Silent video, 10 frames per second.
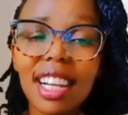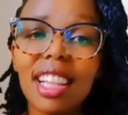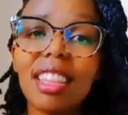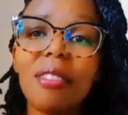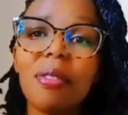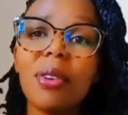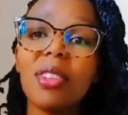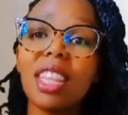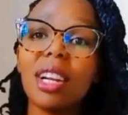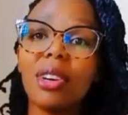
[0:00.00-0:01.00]
and they
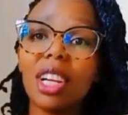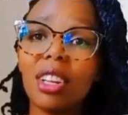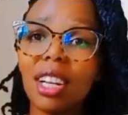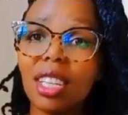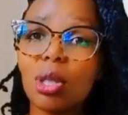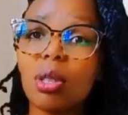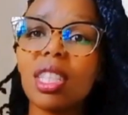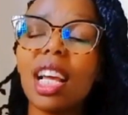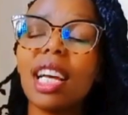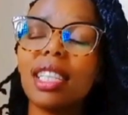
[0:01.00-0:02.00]
follow the
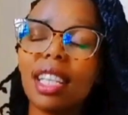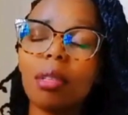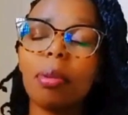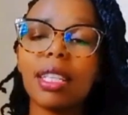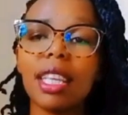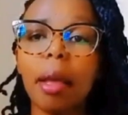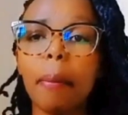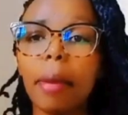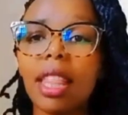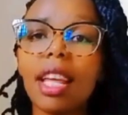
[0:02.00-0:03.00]
regulations as set by CMA.